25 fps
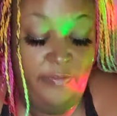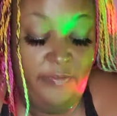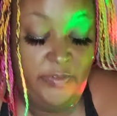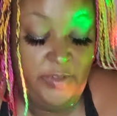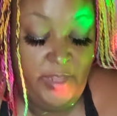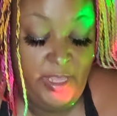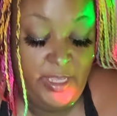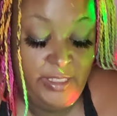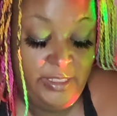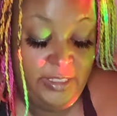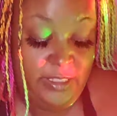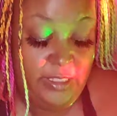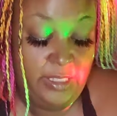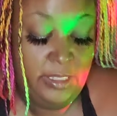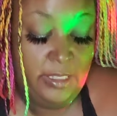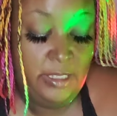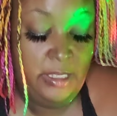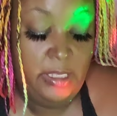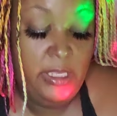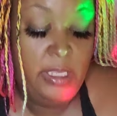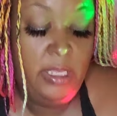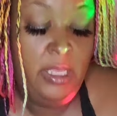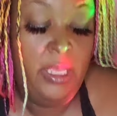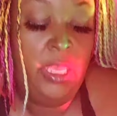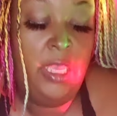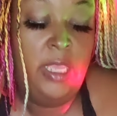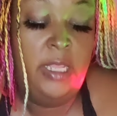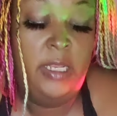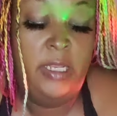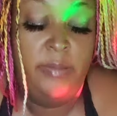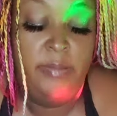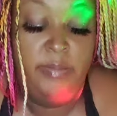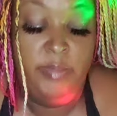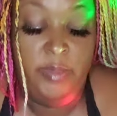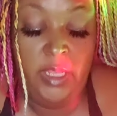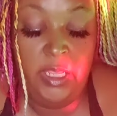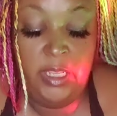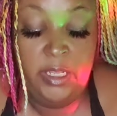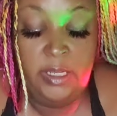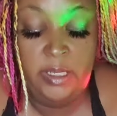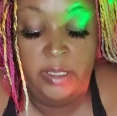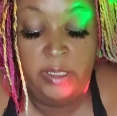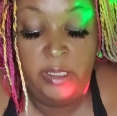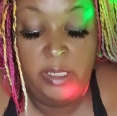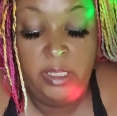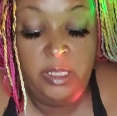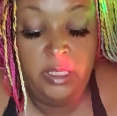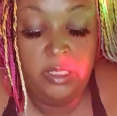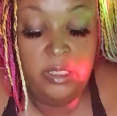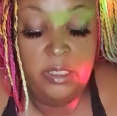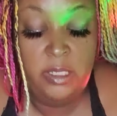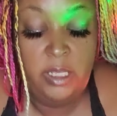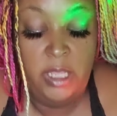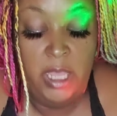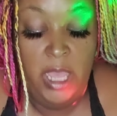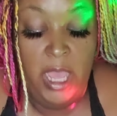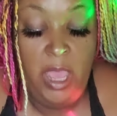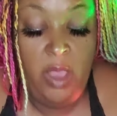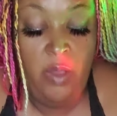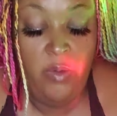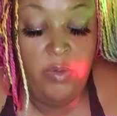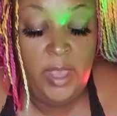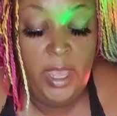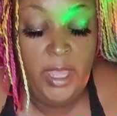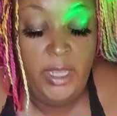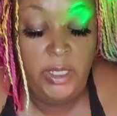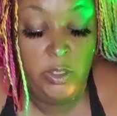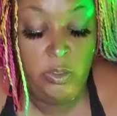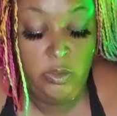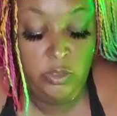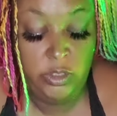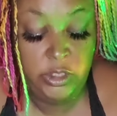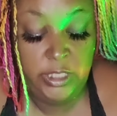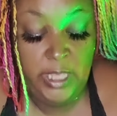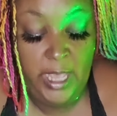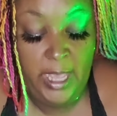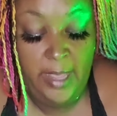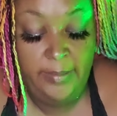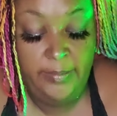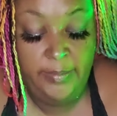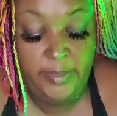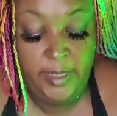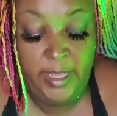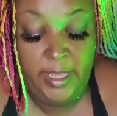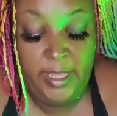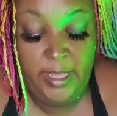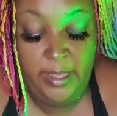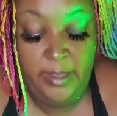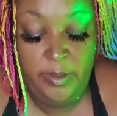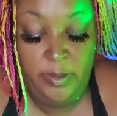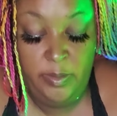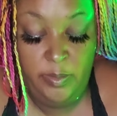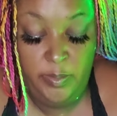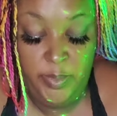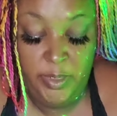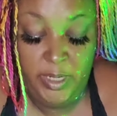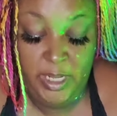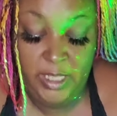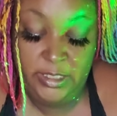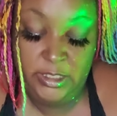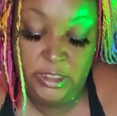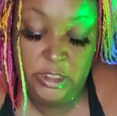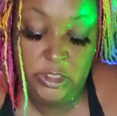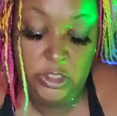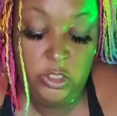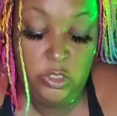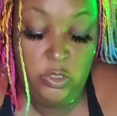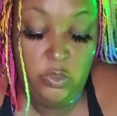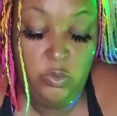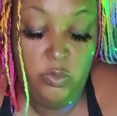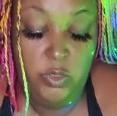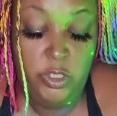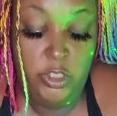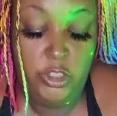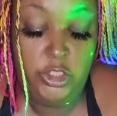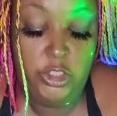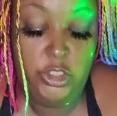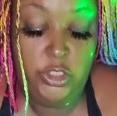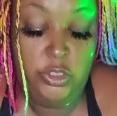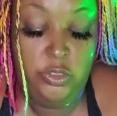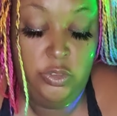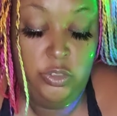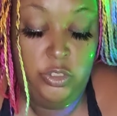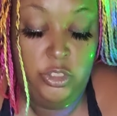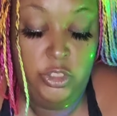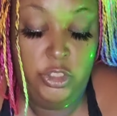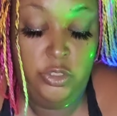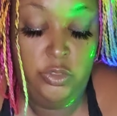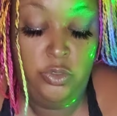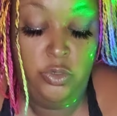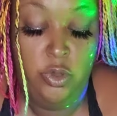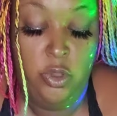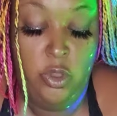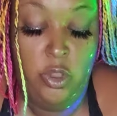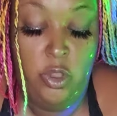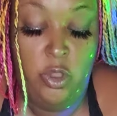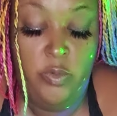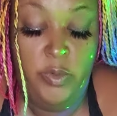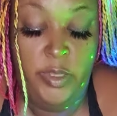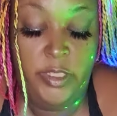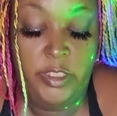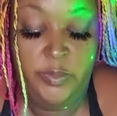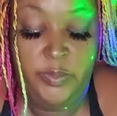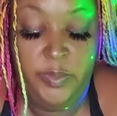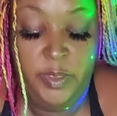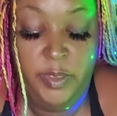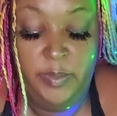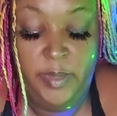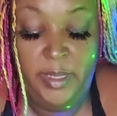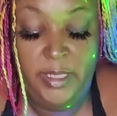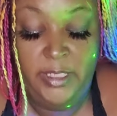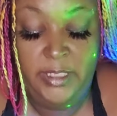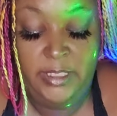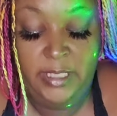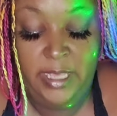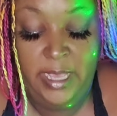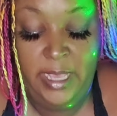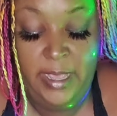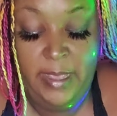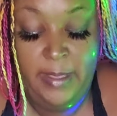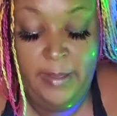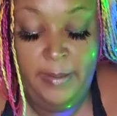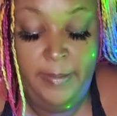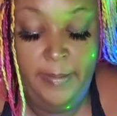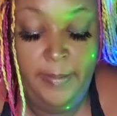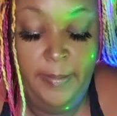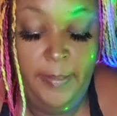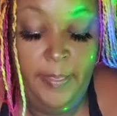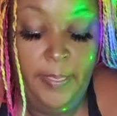and flexing, and and I don't got no type now. But I still want you, cause you gonna always be my type.